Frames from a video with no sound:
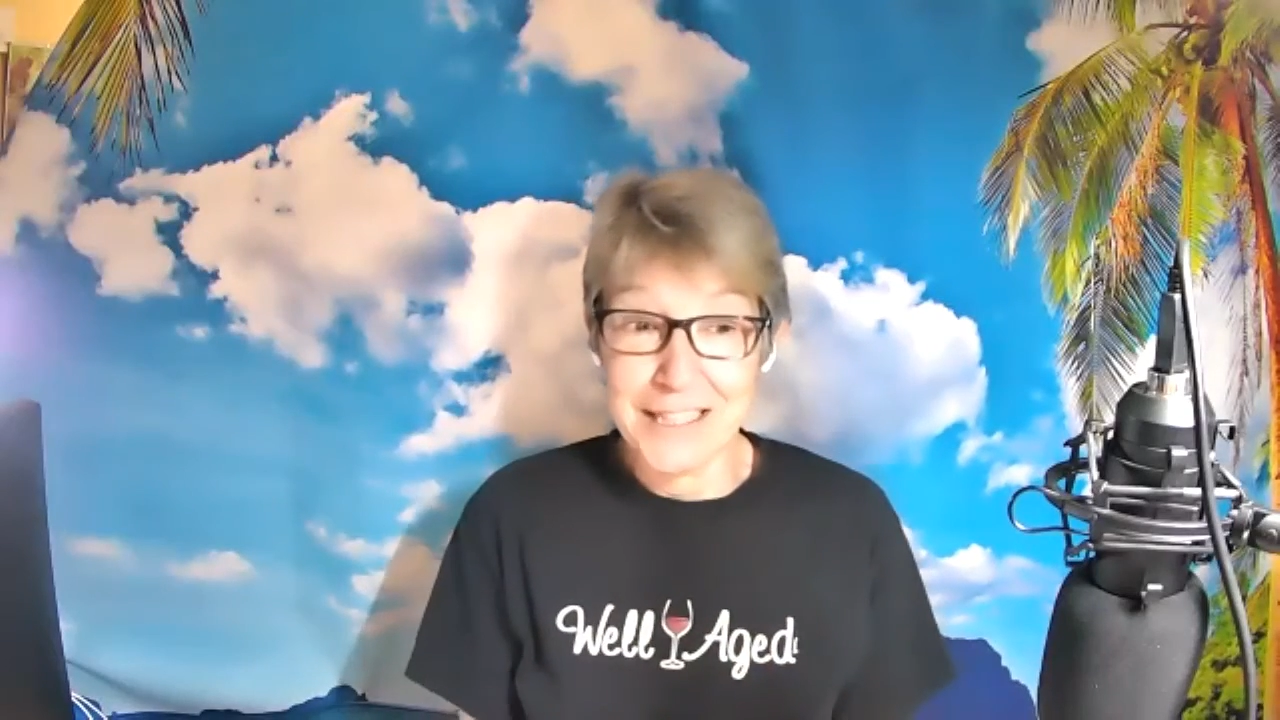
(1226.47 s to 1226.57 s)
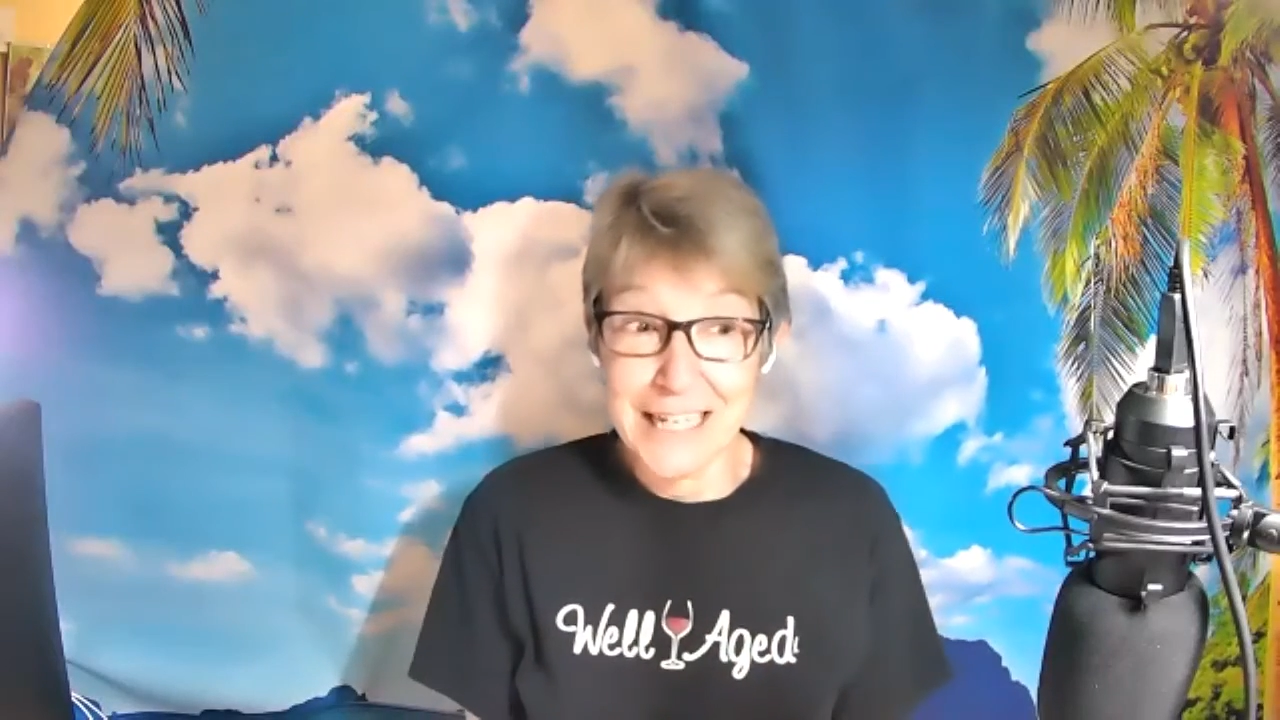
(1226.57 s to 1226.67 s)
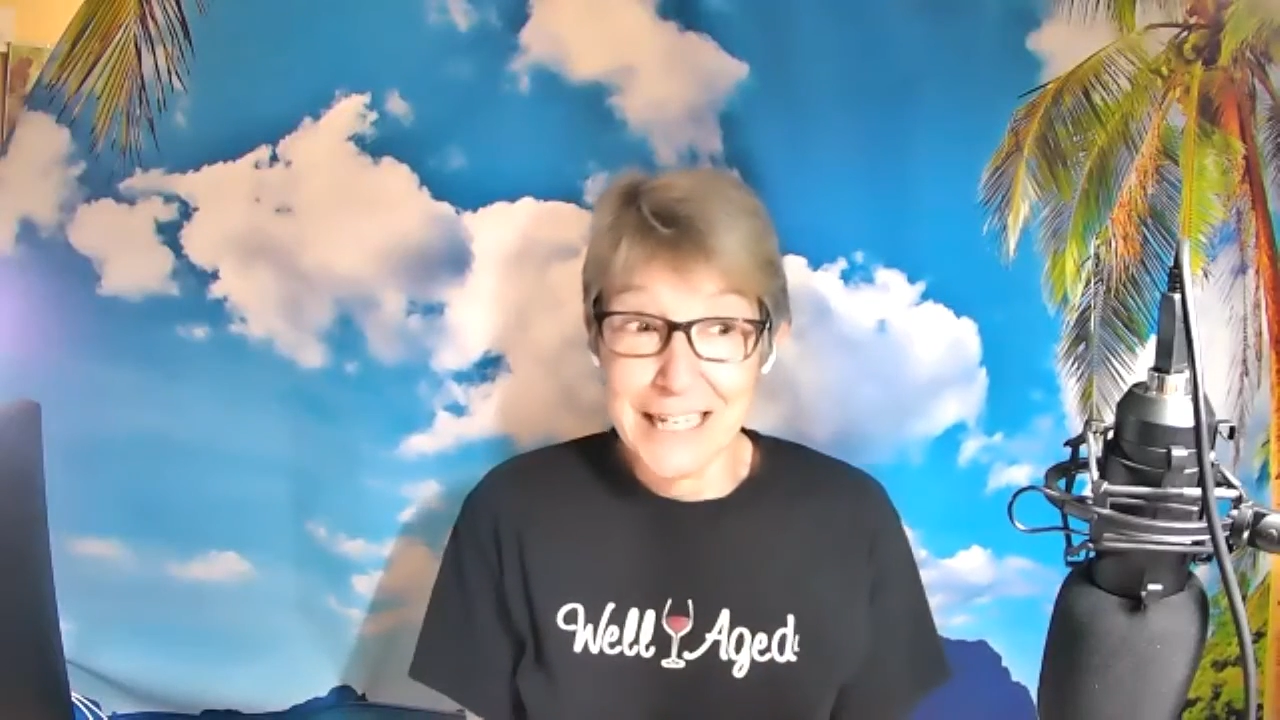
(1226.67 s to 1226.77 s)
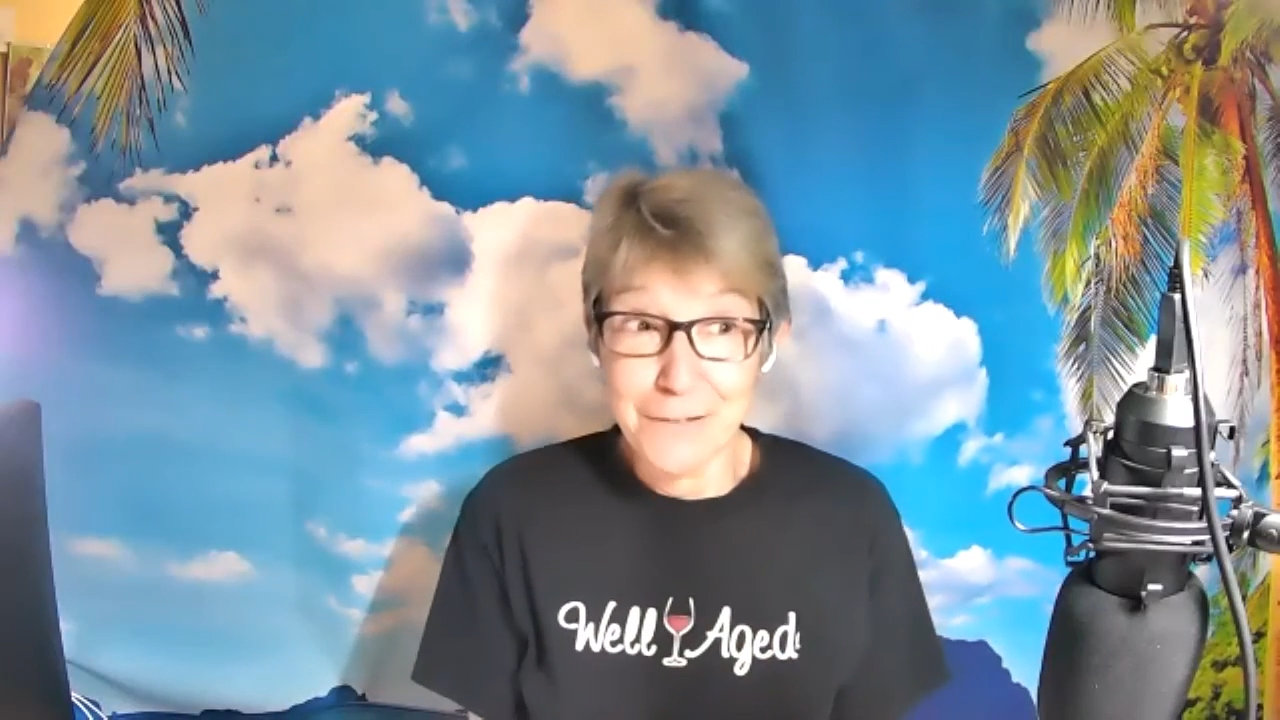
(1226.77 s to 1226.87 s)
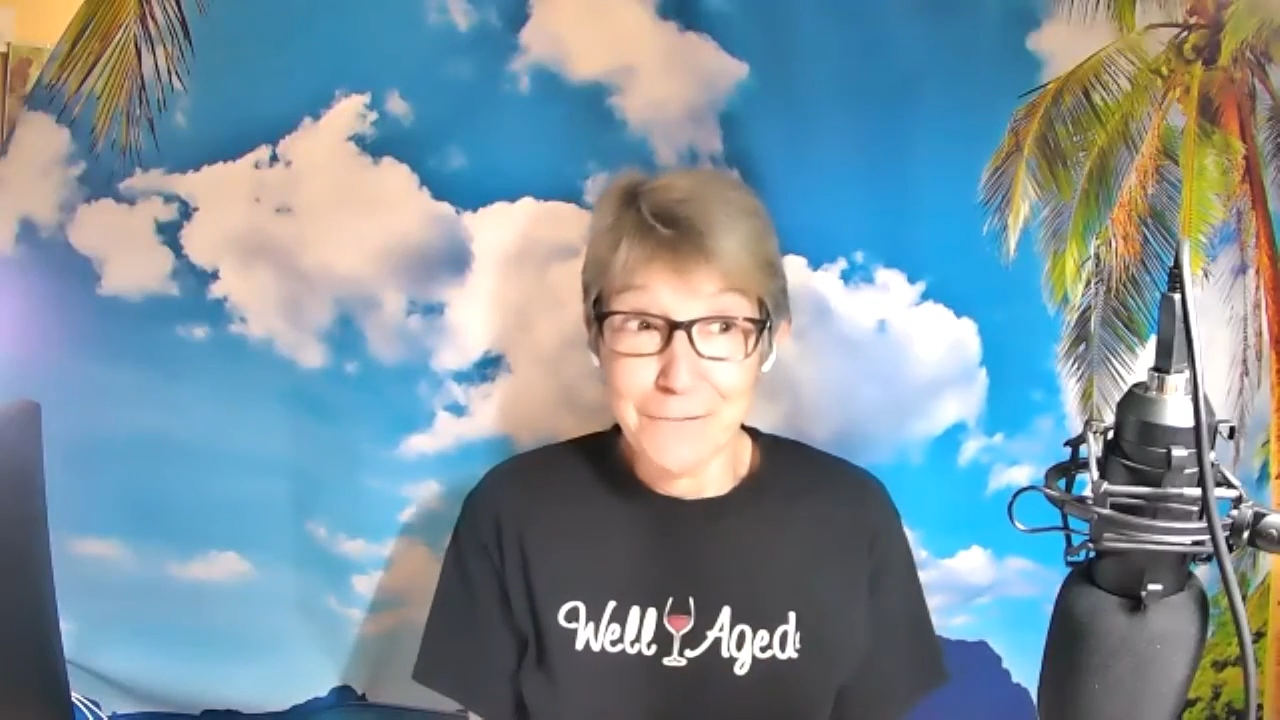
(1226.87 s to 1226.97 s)

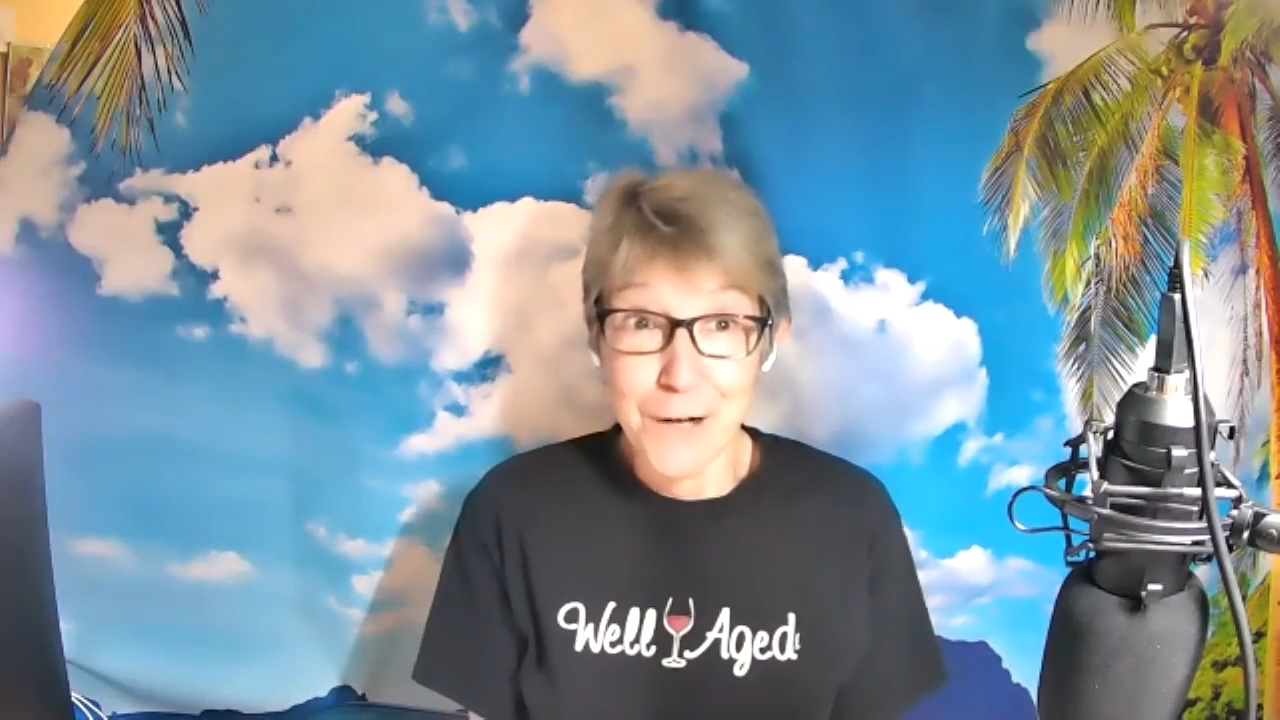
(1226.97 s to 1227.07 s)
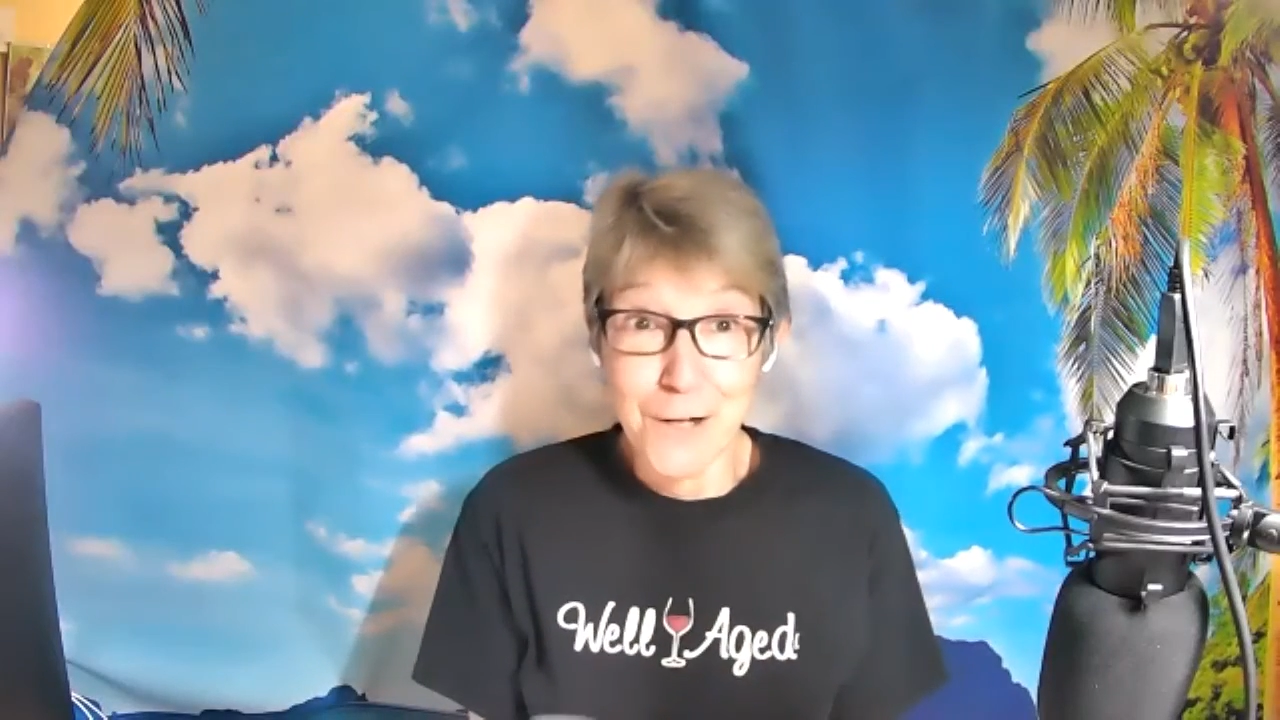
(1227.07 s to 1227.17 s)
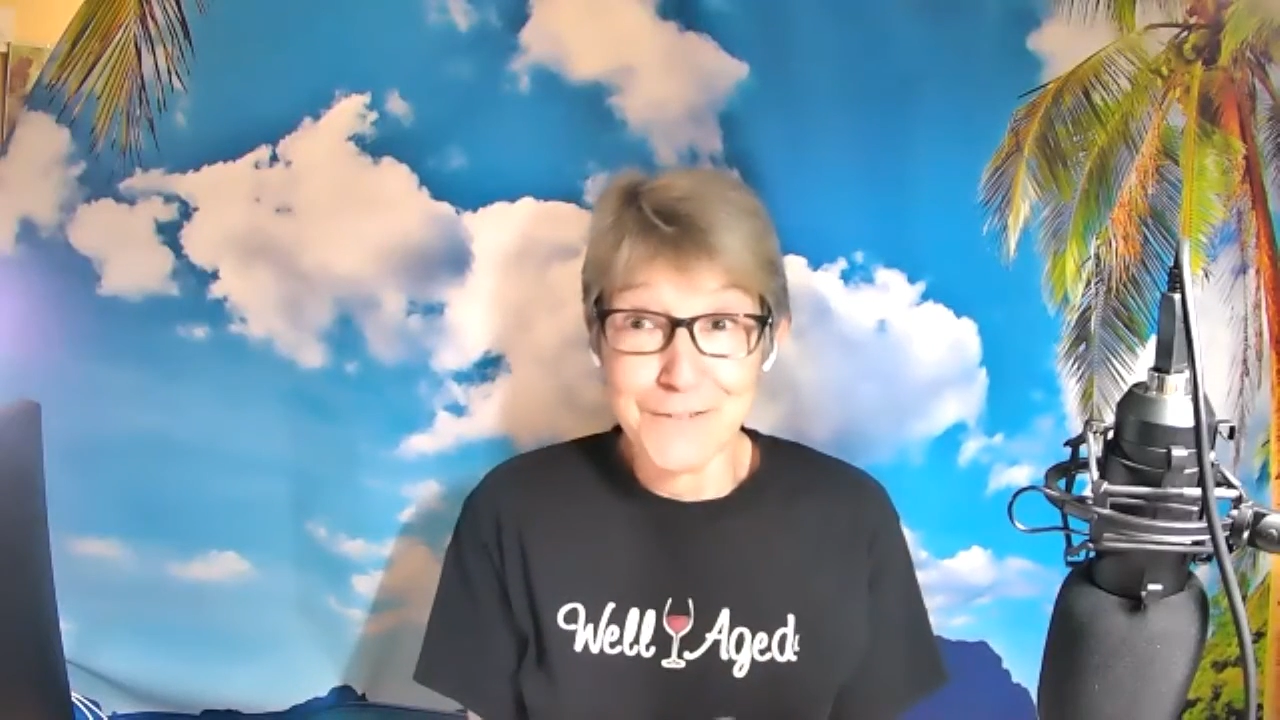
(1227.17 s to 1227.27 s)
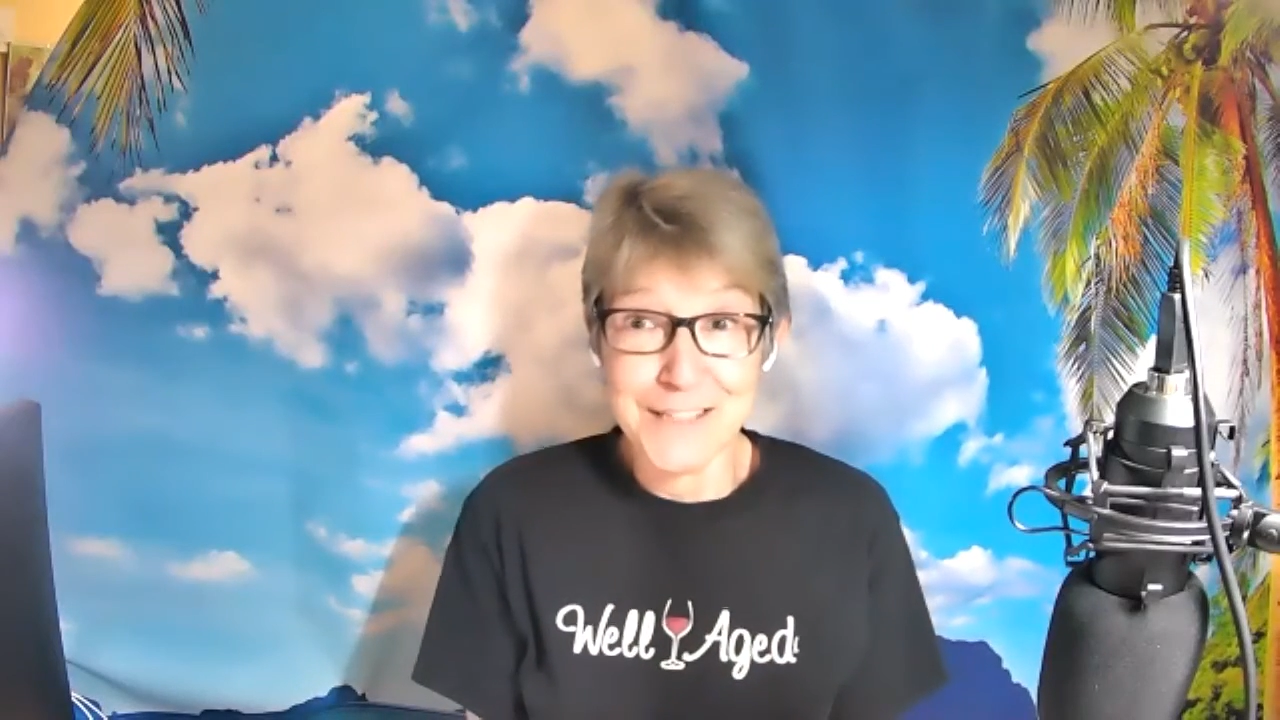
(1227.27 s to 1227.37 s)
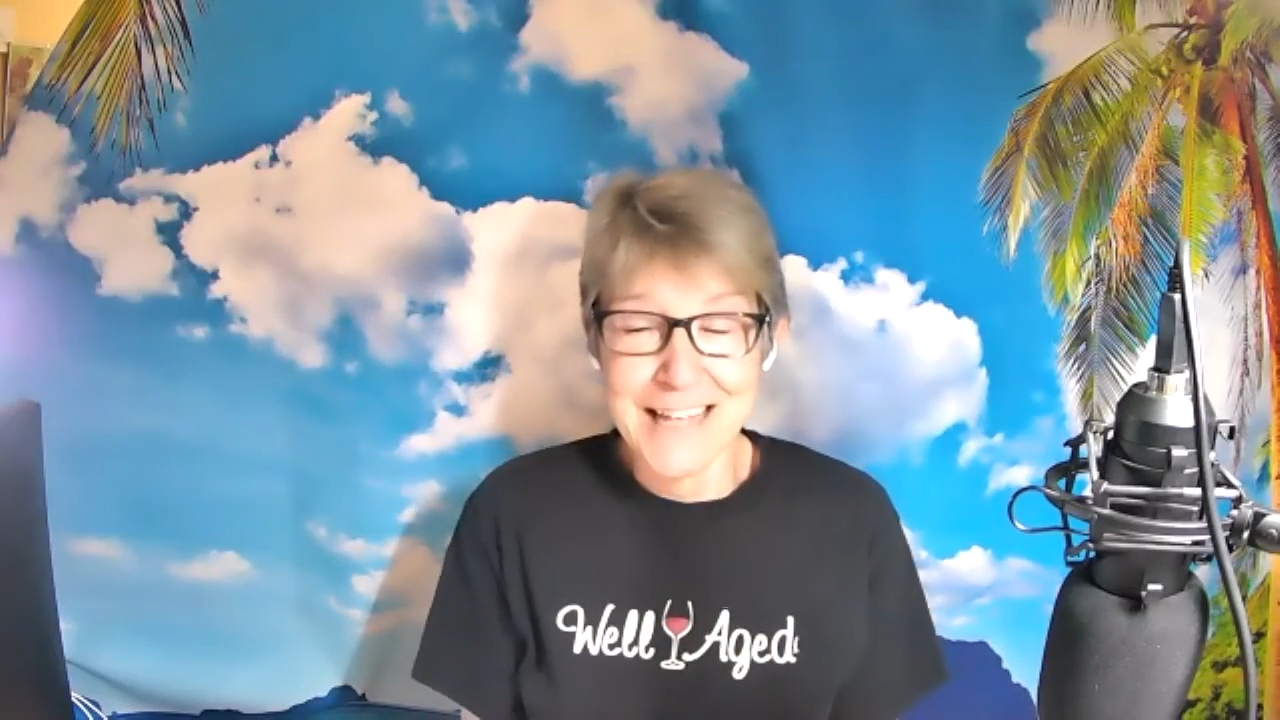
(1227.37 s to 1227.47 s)
getting involved in